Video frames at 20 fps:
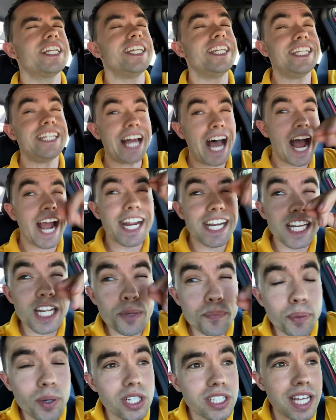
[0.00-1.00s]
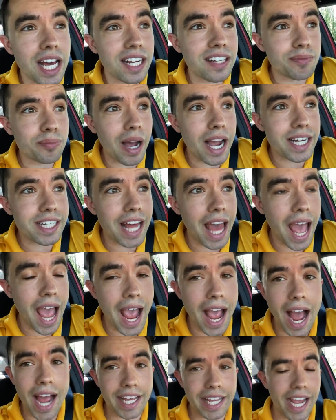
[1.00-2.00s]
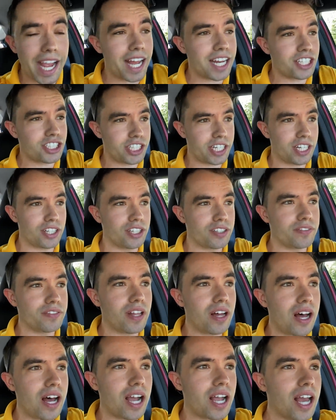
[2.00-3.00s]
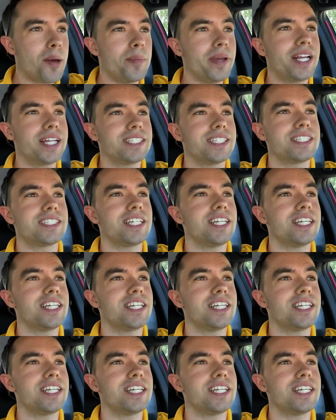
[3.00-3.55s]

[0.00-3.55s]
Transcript: 90% of my day I can't share in the vlog because it's